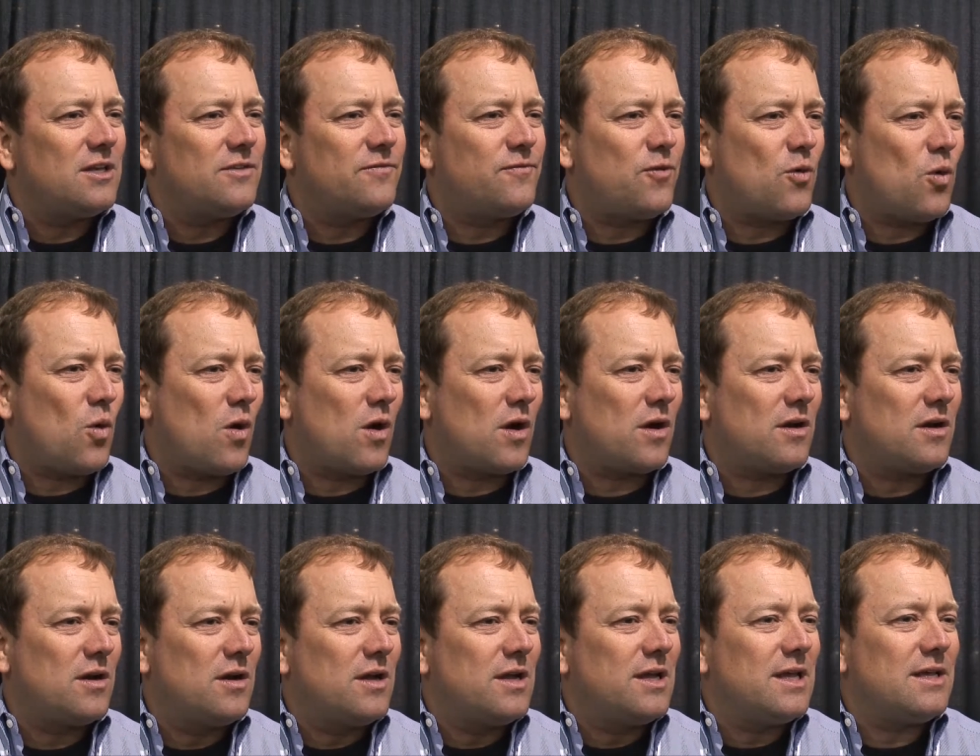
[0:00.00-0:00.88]
for
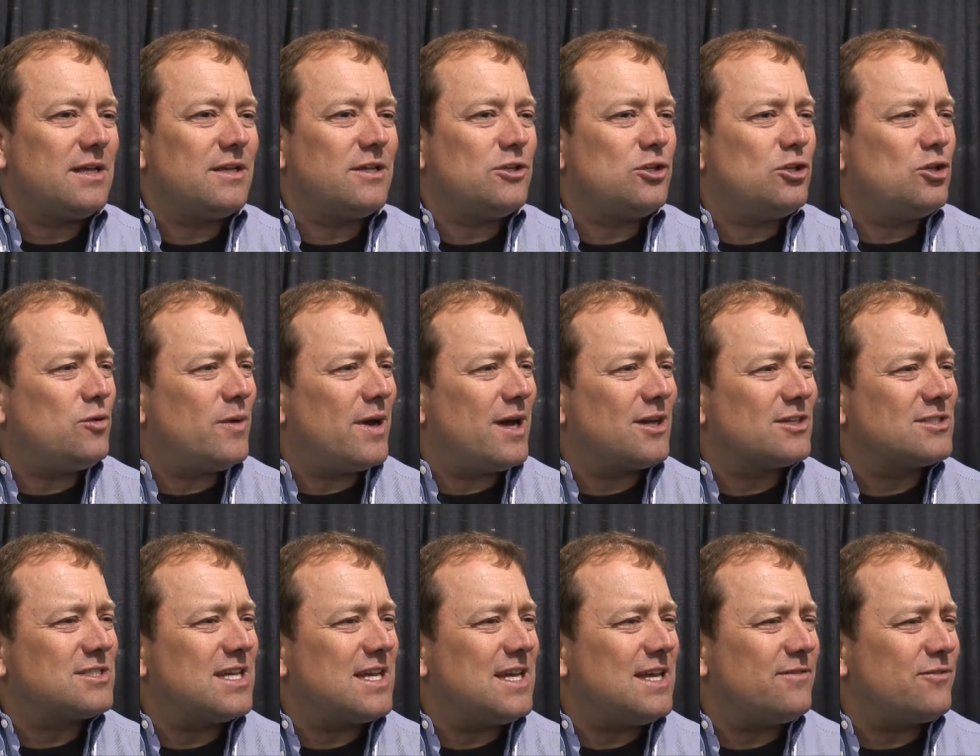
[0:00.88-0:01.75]
UL
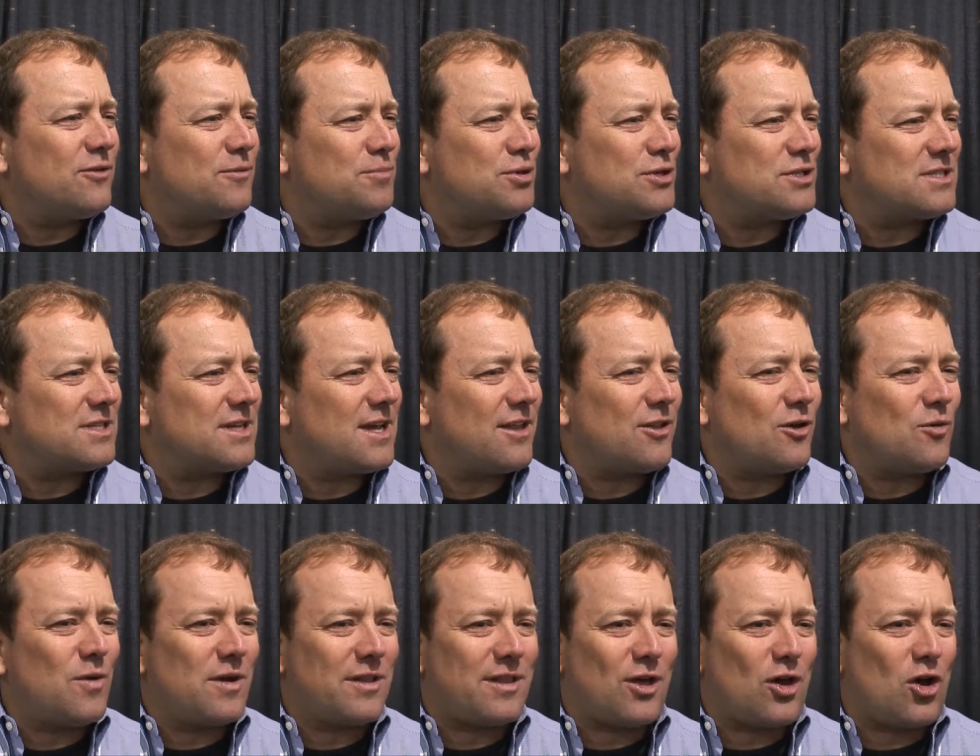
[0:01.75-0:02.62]
to even put together
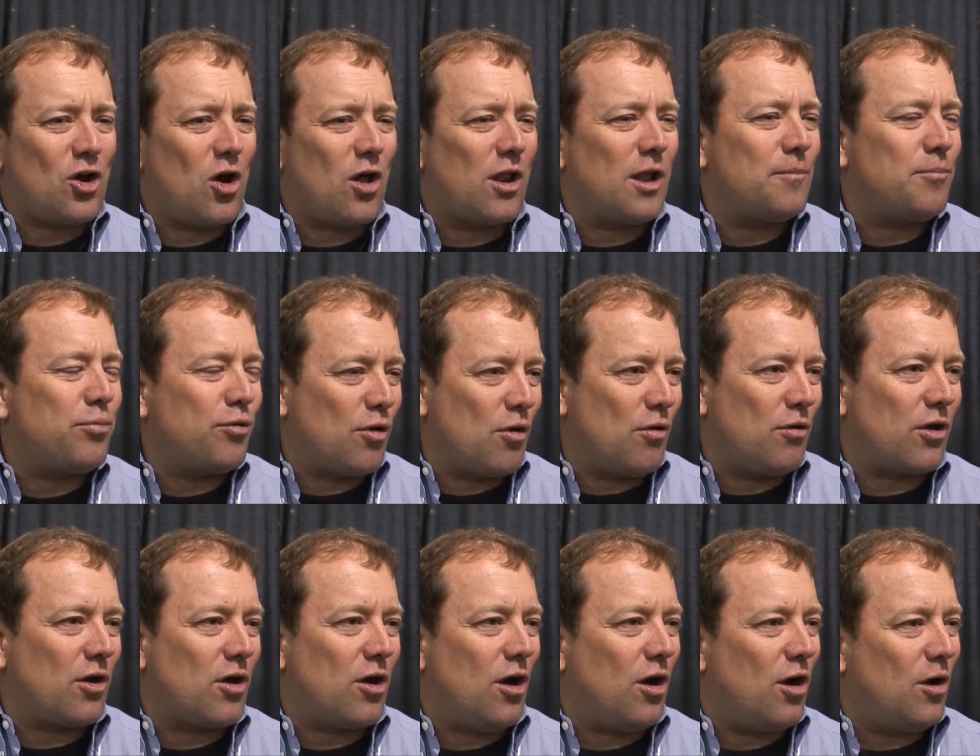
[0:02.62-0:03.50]
what they call a
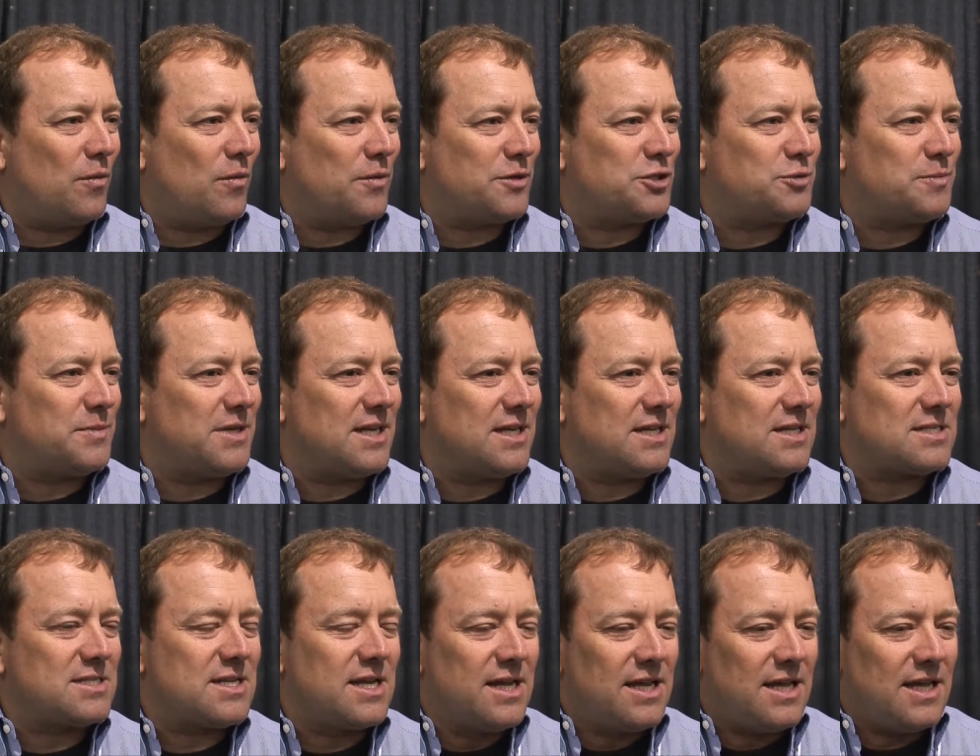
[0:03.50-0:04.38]
protocol, which
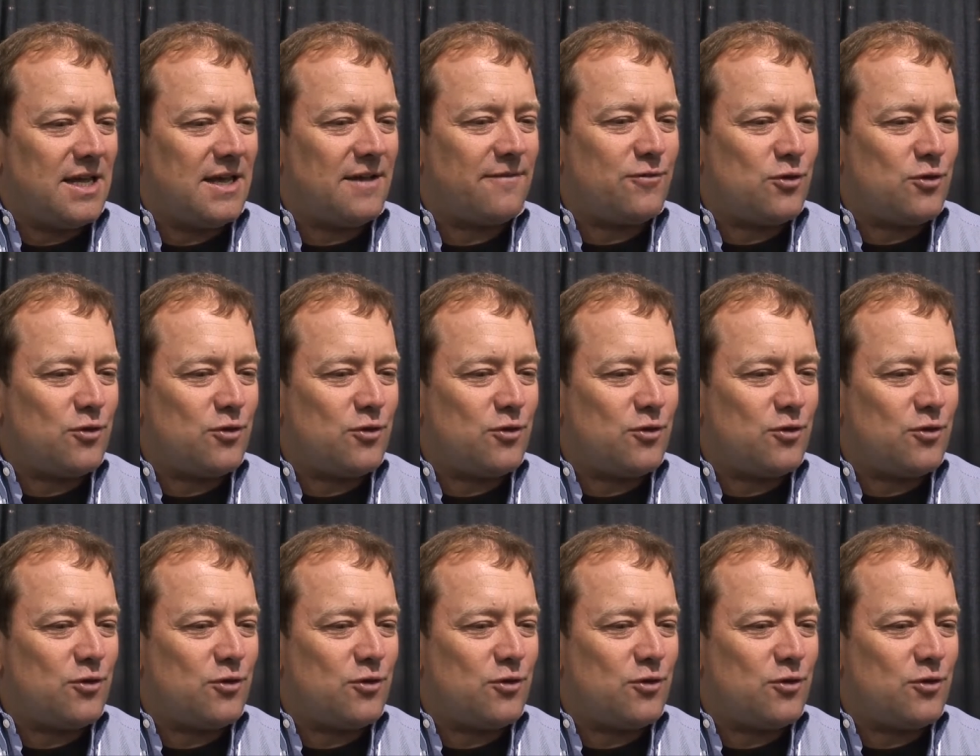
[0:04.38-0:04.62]
means if